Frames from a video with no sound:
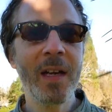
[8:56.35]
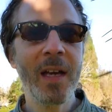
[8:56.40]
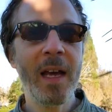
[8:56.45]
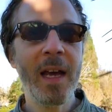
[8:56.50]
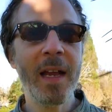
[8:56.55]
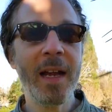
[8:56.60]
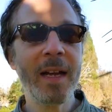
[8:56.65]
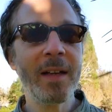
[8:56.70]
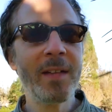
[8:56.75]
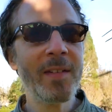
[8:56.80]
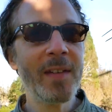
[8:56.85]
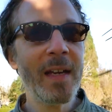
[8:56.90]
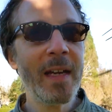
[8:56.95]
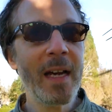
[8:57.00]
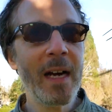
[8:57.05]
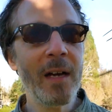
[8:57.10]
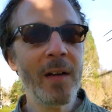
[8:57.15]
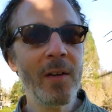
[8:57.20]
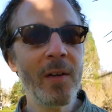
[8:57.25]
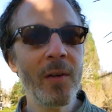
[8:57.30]
And I say
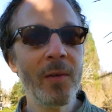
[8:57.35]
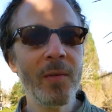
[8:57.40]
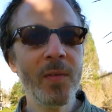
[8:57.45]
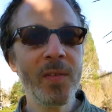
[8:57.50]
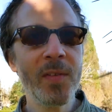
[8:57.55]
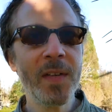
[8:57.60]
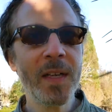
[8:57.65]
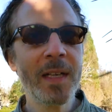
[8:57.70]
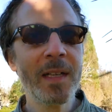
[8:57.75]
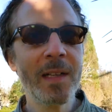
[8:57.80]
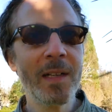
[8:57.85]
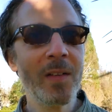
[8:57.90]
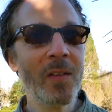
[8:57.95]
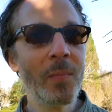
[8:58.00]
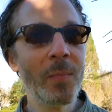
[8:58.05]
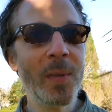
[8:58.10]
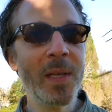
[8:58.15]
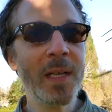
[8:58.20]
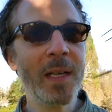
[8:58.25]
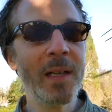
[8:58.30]
unknown sickness
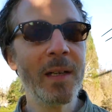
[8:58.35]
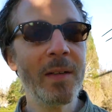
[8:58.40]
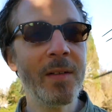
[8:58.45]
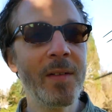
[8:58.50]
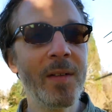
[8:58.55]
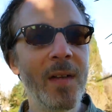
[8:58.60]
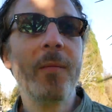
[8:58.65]
because